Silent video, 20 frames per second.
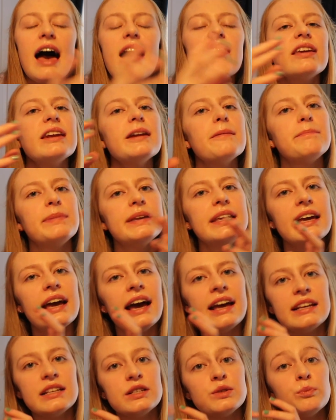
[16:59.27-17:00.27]
And then a
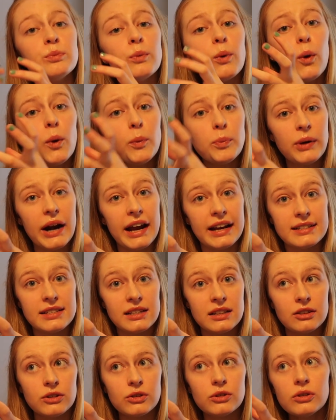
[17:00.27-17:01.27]
BA is more
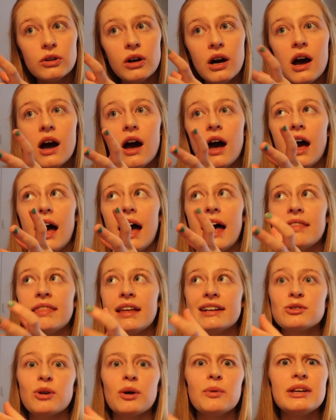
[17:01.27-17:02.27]
practical, and
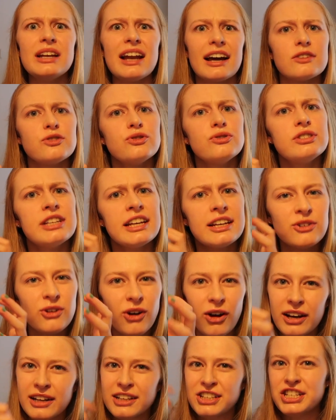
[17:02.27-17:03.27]
that's why we like do
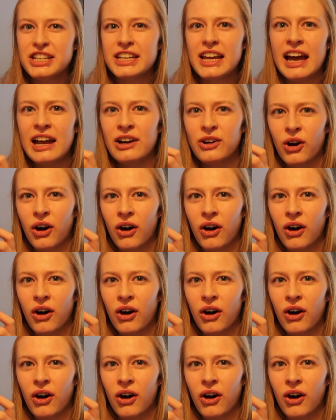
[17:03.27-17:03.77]
technology and